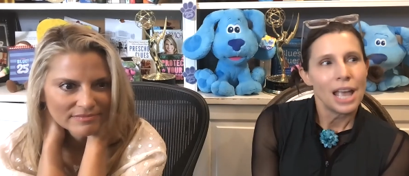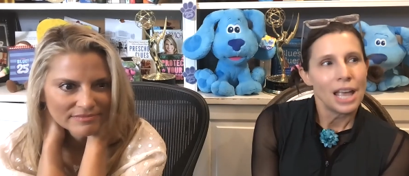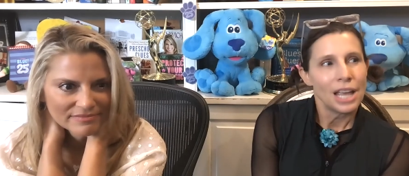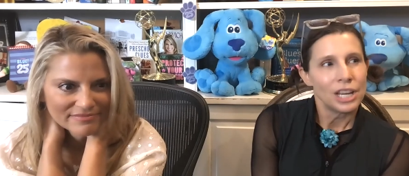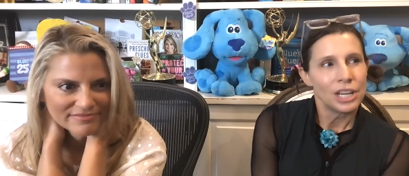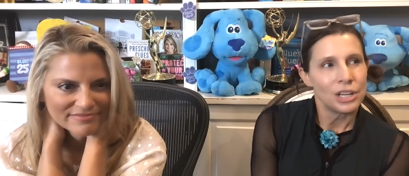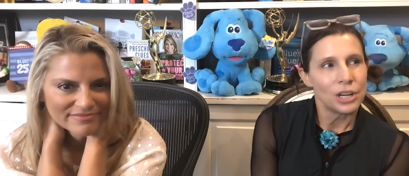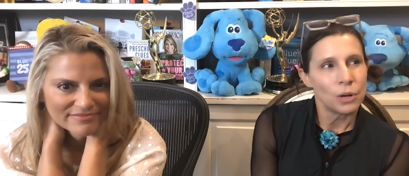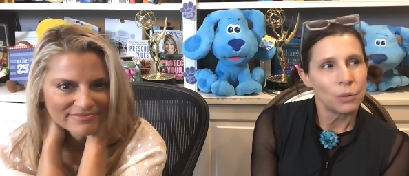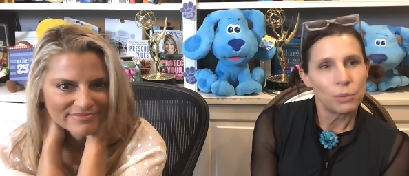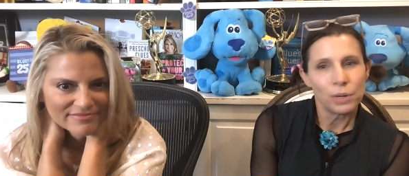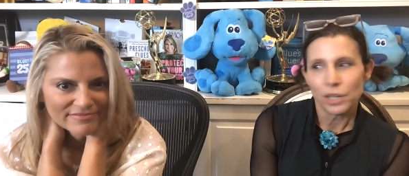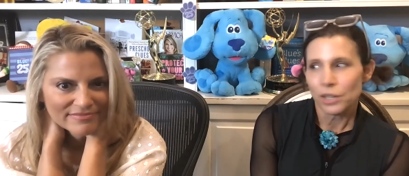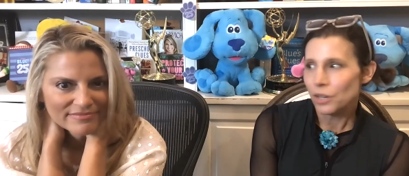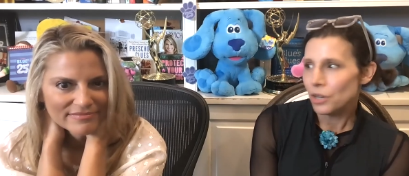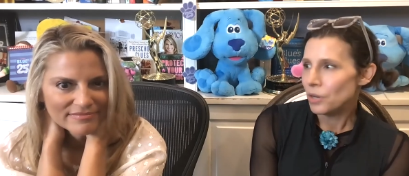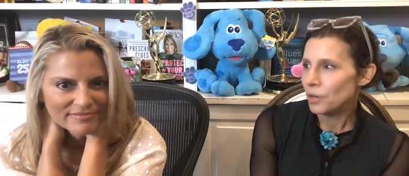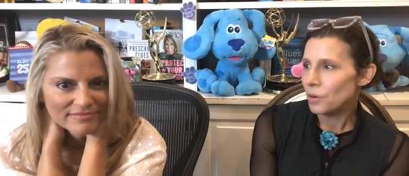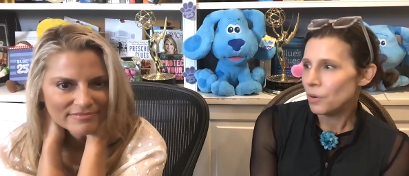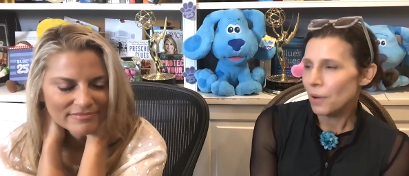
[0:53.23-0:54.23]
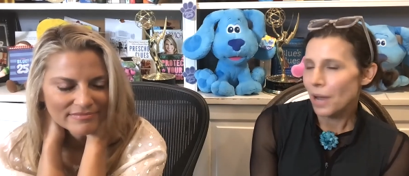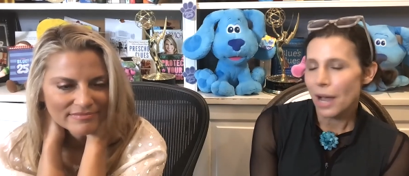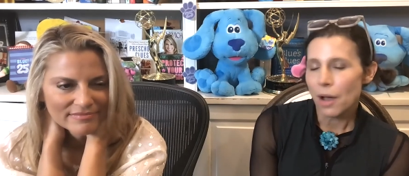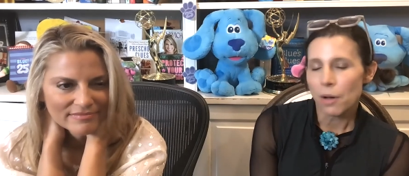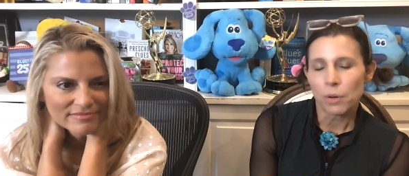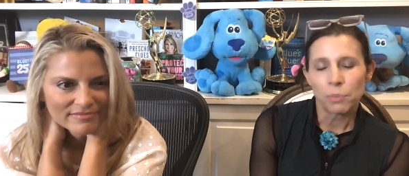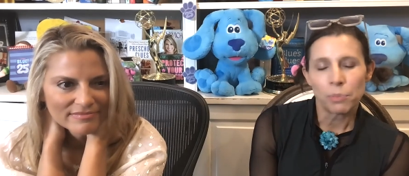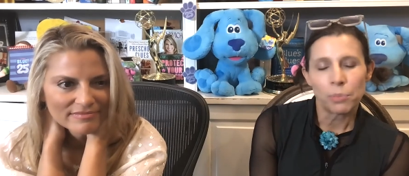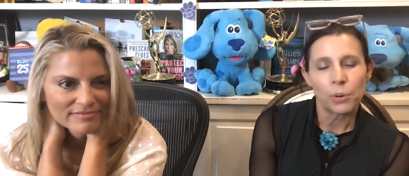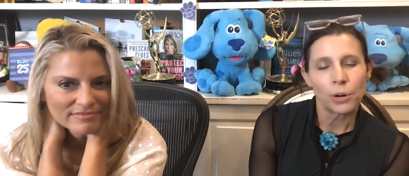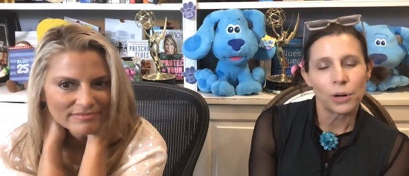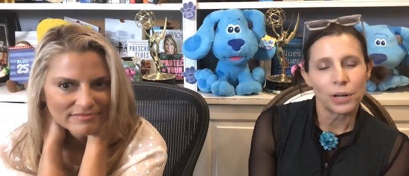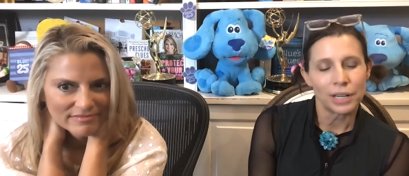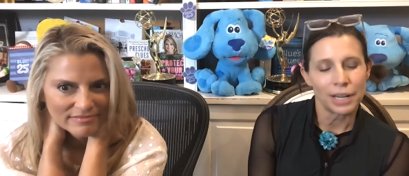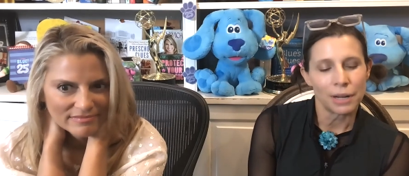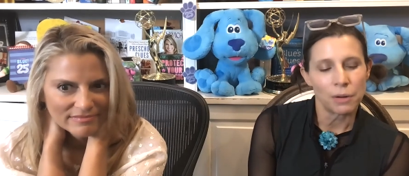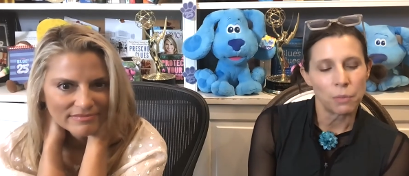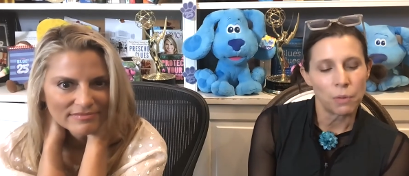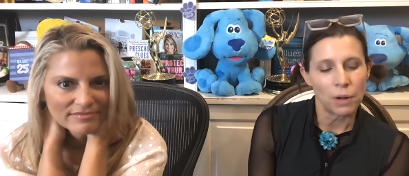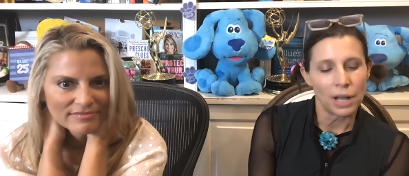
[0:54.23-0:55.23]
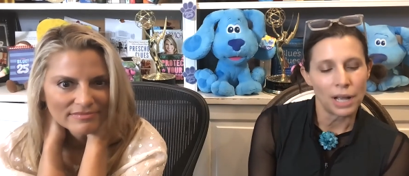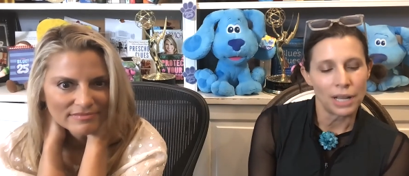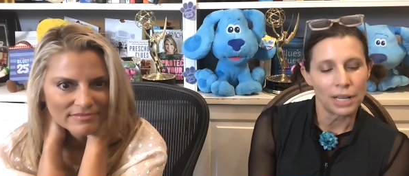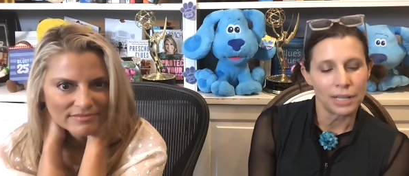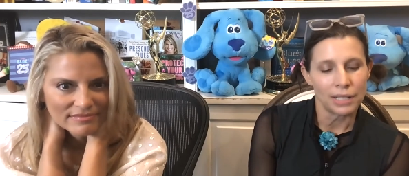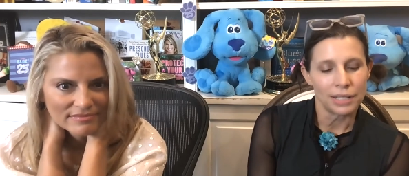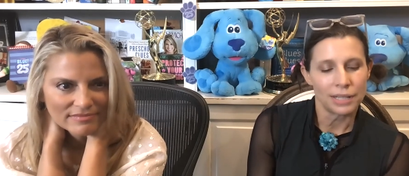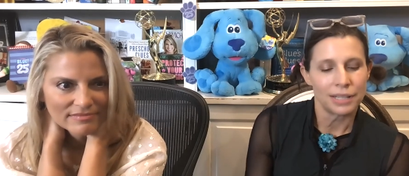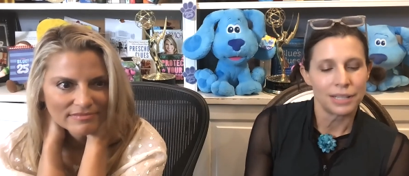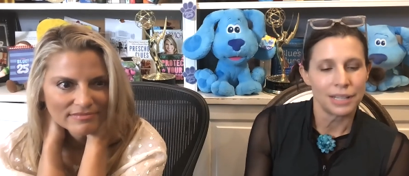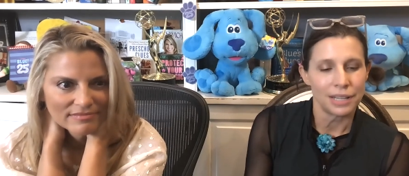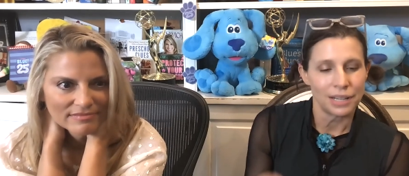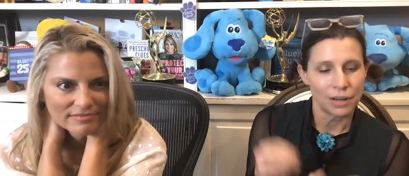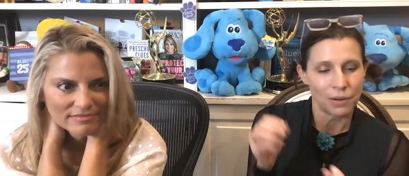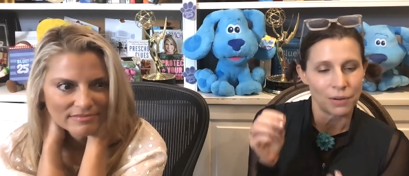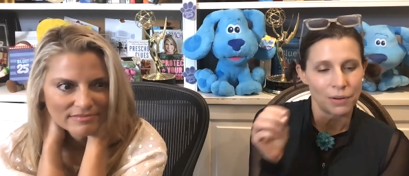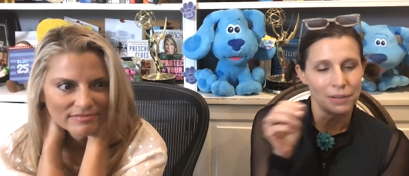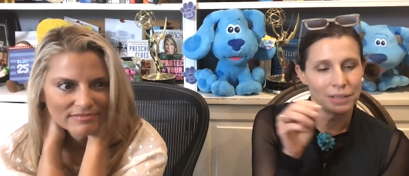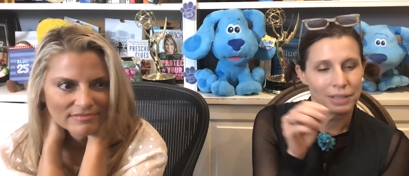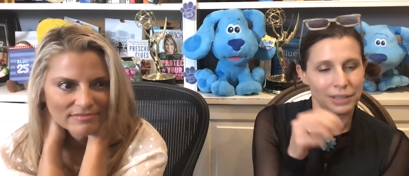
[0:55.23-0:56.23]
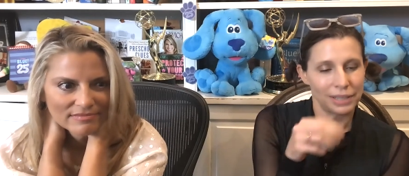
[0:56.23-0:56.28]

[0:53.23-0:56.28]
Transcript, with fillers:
Speaker 1: you know, we knew how important it was, you know,